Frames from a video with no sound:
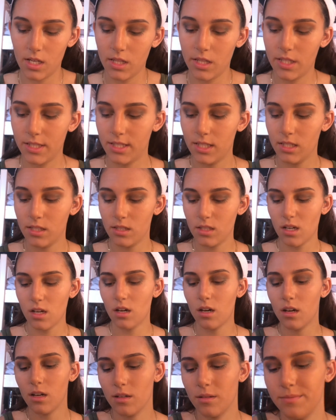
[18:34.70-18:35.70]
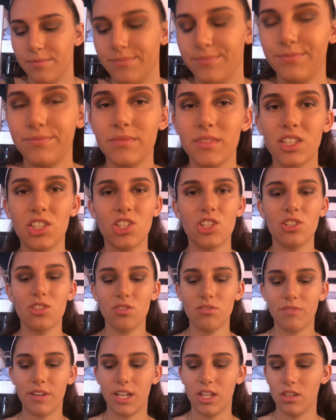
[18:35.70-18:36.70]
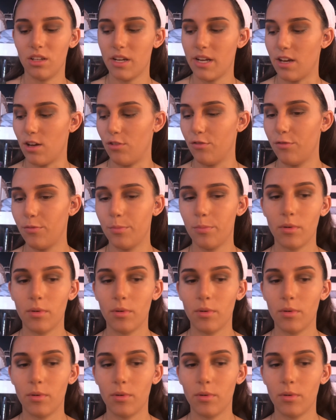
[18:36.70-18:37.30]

This is it's just a regular e.l.f.